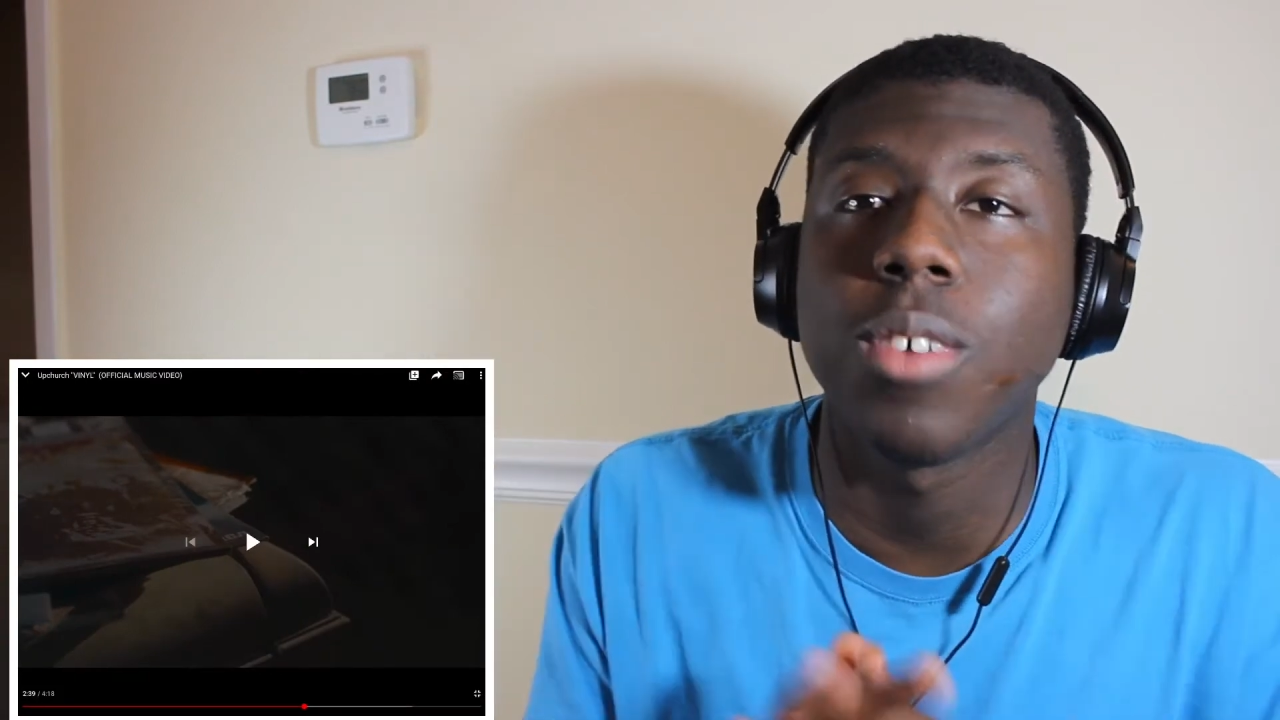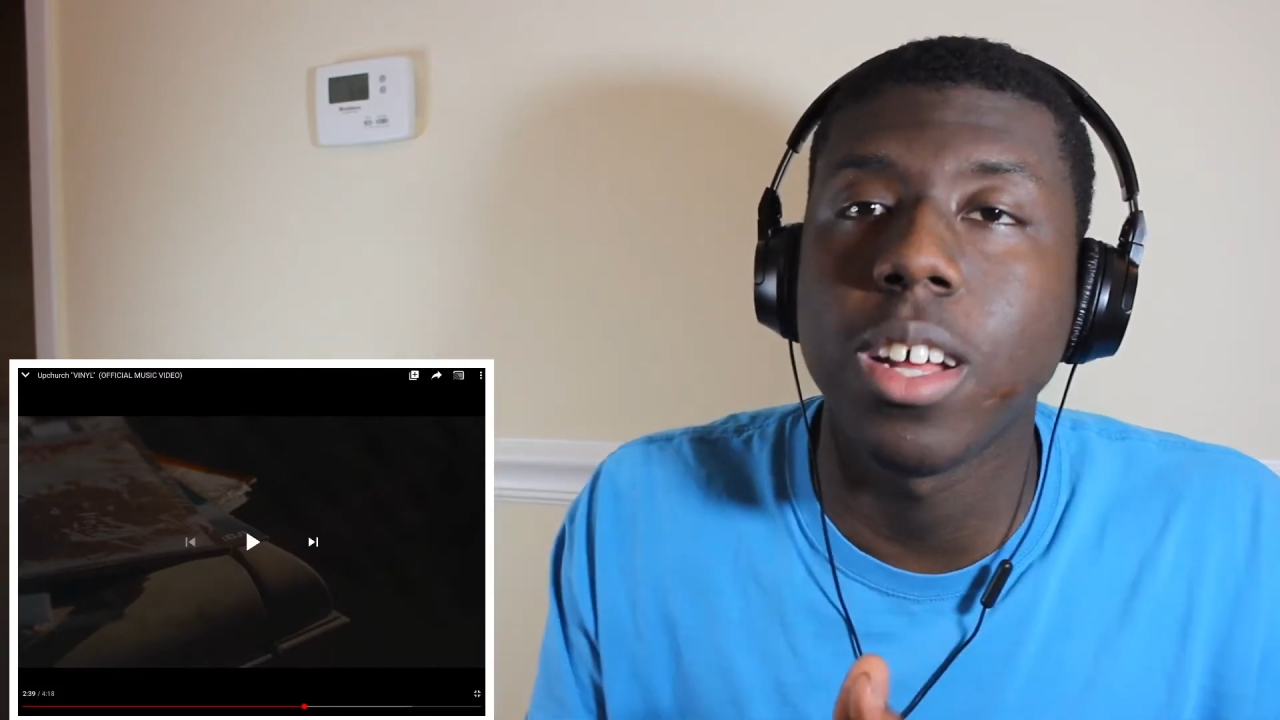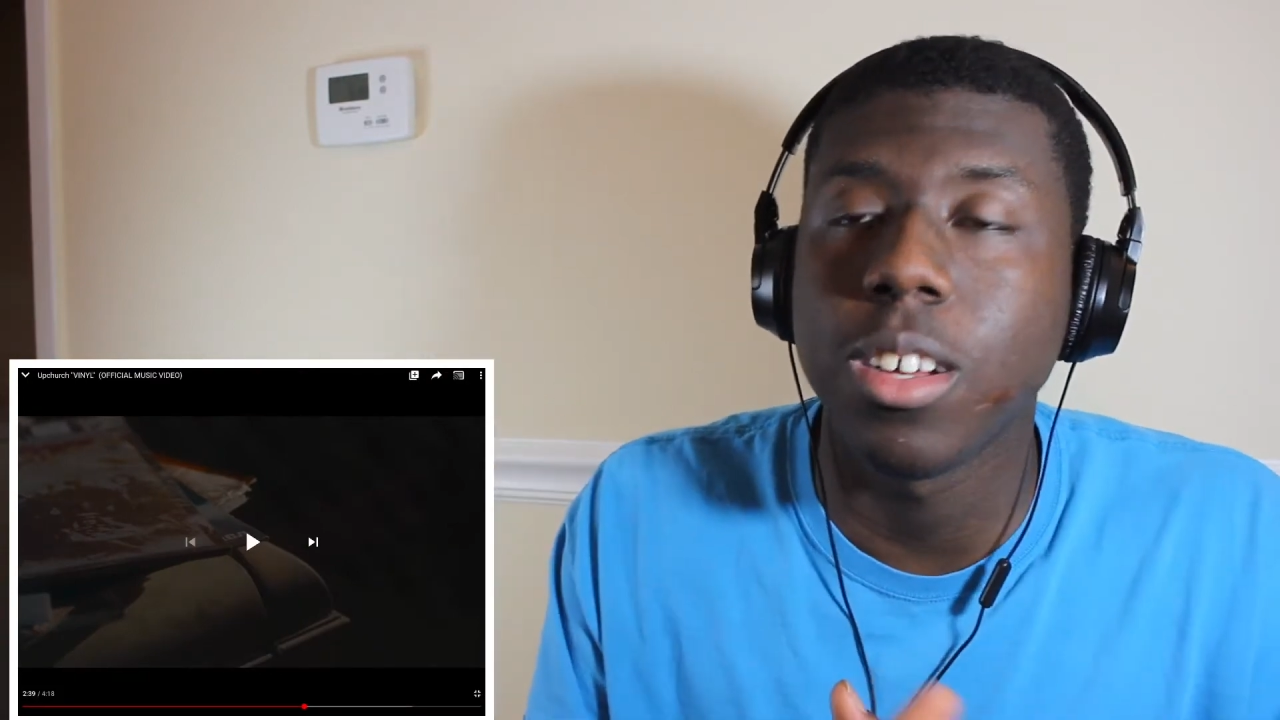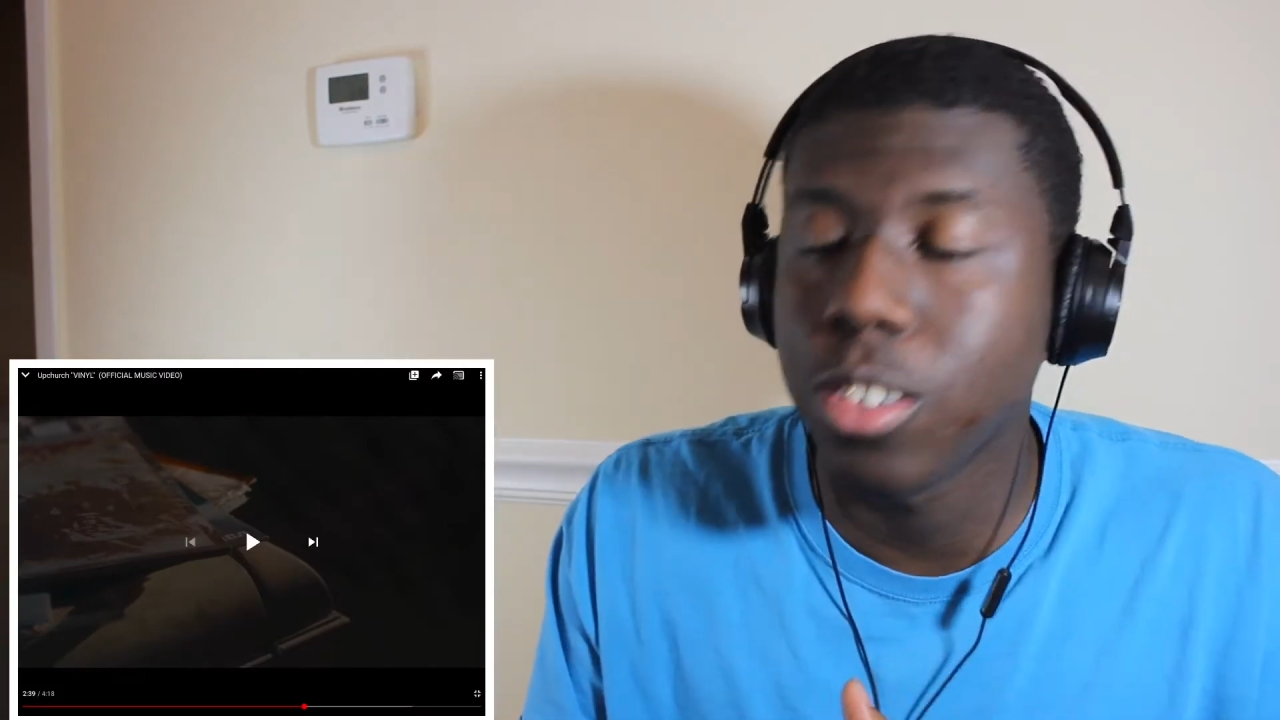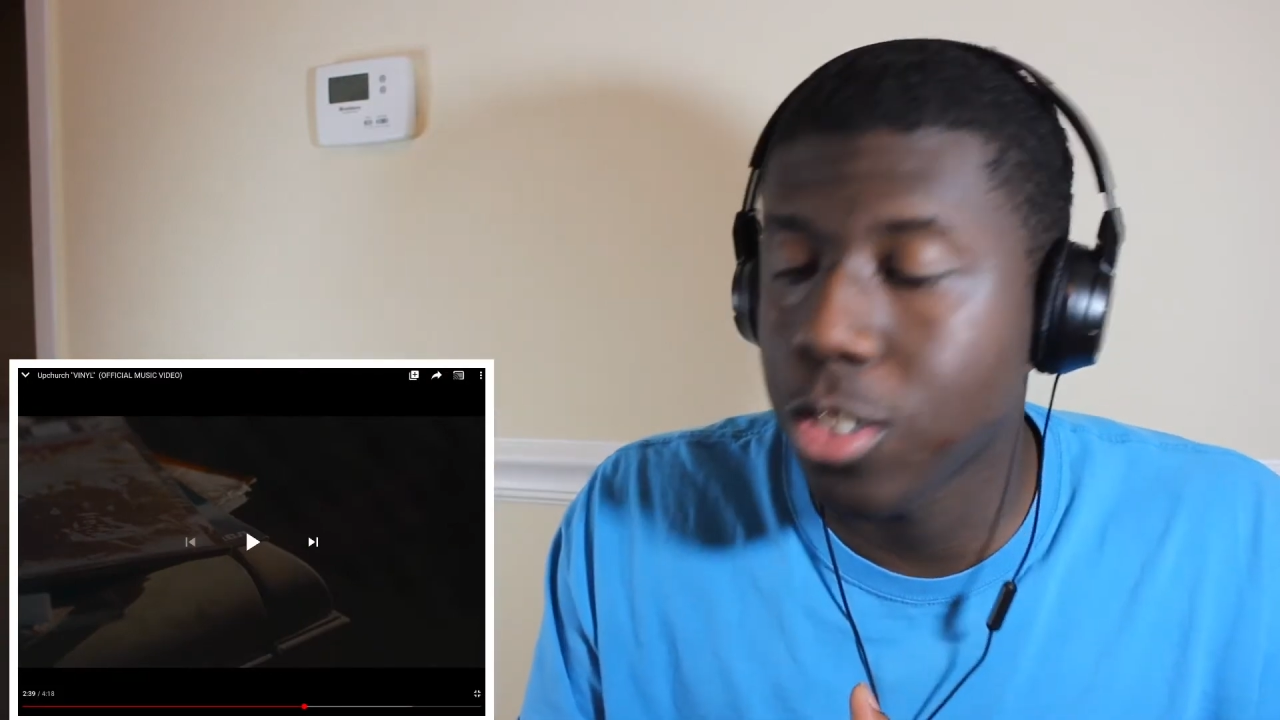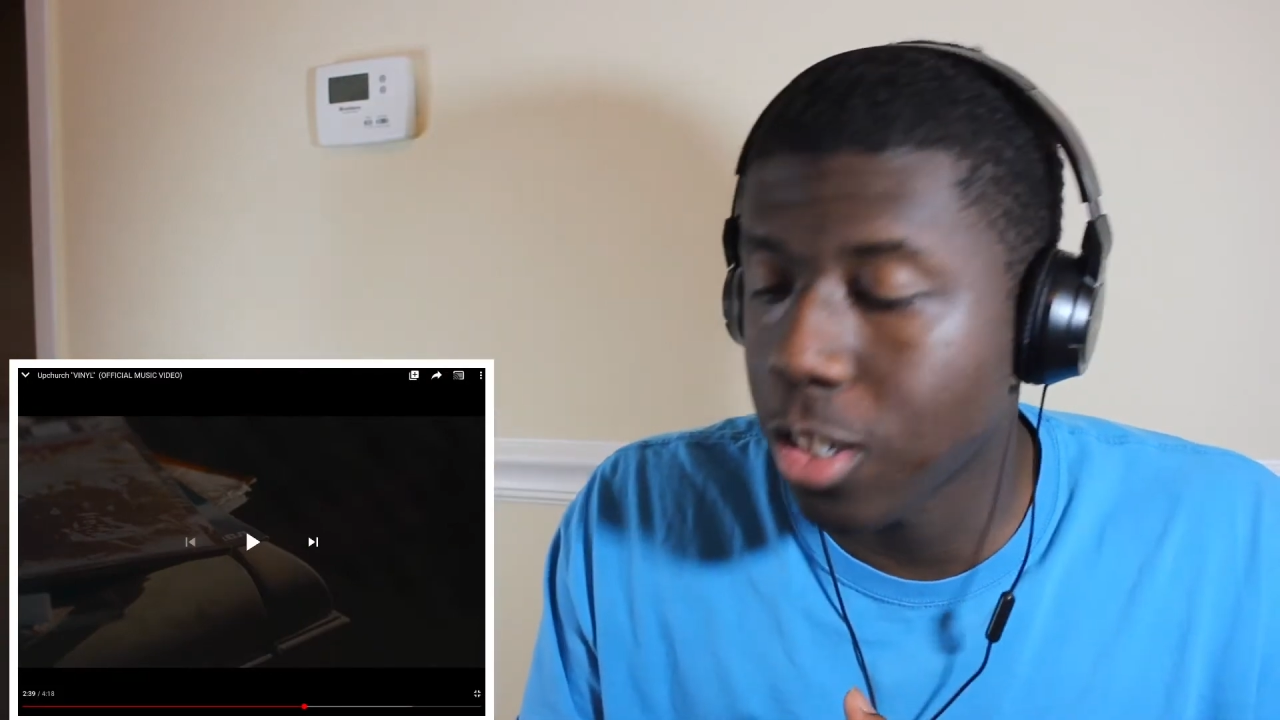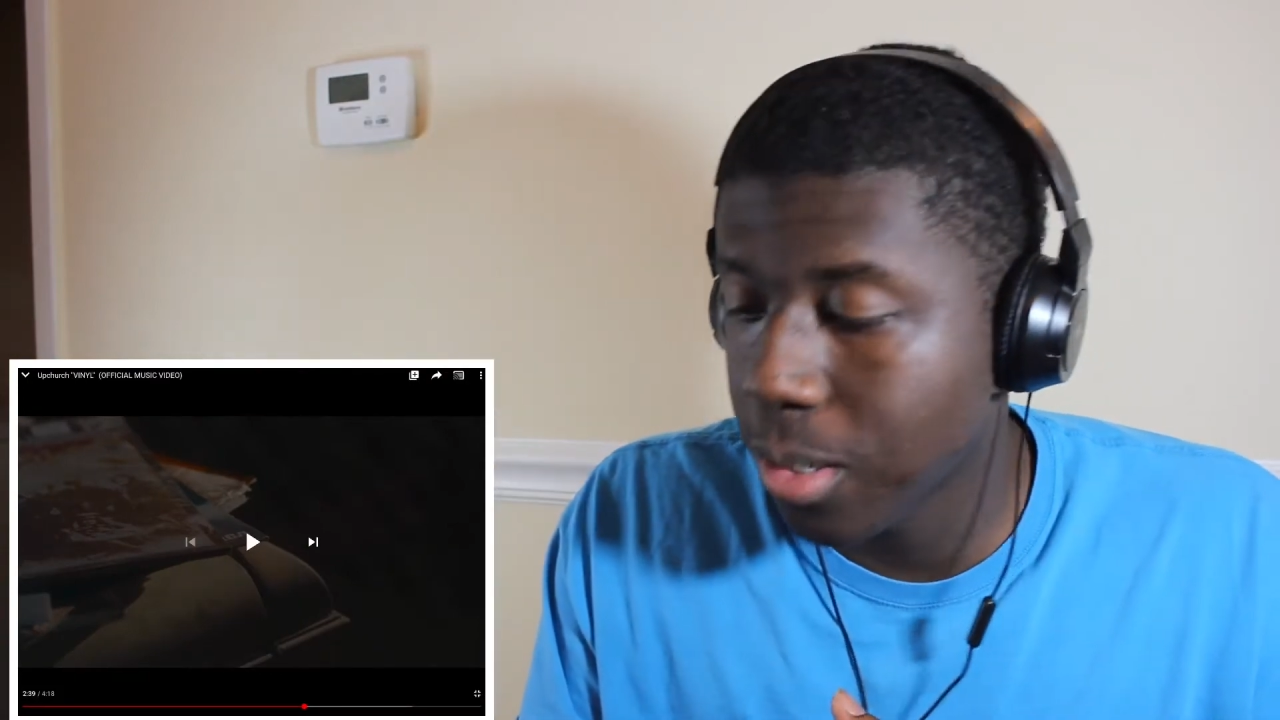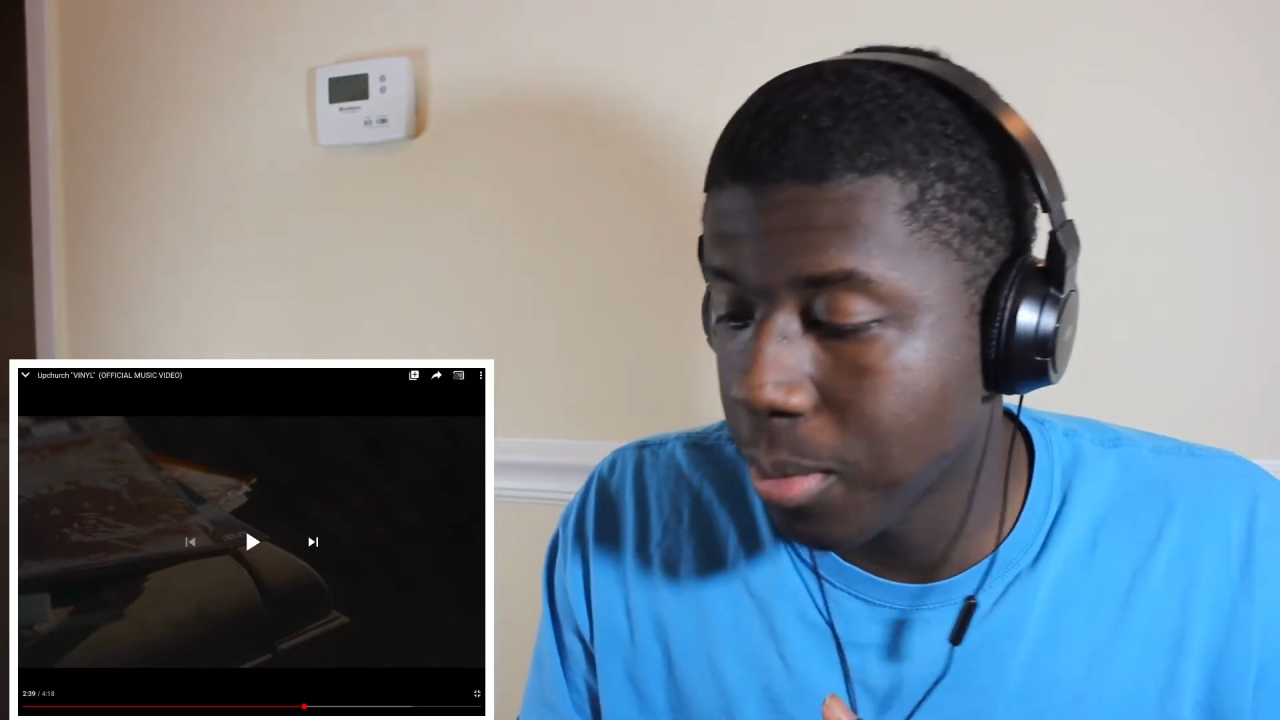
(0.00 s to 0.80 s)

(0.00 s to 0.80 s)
Ryan UpChurch,